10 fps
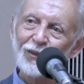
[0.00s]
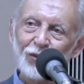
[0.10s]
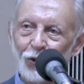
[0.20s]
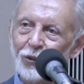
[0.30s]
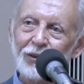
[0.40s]

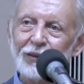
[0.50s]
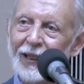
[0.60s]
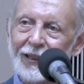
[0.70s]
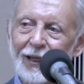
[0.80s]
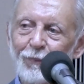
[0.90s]
So
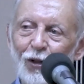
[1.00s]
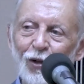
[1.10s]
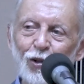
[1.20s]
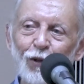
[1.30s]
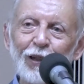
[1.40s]
that can be
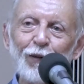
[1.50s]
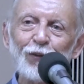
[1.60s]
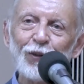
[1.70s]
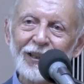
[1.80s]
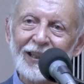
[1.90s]
also a way of
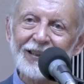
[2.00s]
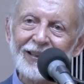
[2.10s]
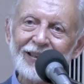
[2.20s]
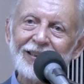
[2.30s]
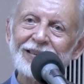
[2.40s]
looking at
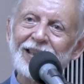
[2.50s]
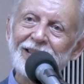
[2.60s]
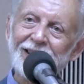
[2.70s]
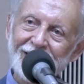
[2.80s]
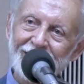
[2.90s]
it,
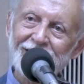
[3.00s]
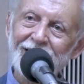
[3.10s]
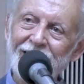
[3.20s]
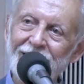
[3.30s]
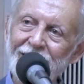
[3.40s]
that yes, it is
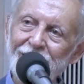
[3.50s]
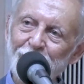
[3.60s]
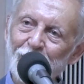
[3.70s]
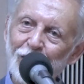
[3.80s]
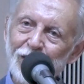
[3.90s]
integral
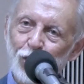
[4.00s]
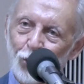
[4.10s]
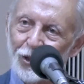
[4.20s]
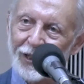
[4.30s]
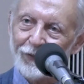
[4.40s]
because it
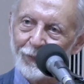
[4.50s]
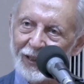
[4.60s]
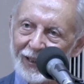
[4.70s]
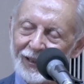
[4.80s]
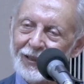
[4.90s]
suits
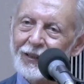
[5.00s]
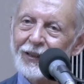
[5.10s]
everybody.